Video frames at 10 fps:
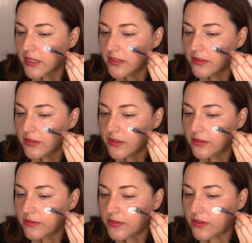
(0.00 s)
a little
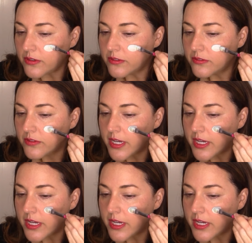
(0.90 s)
oval.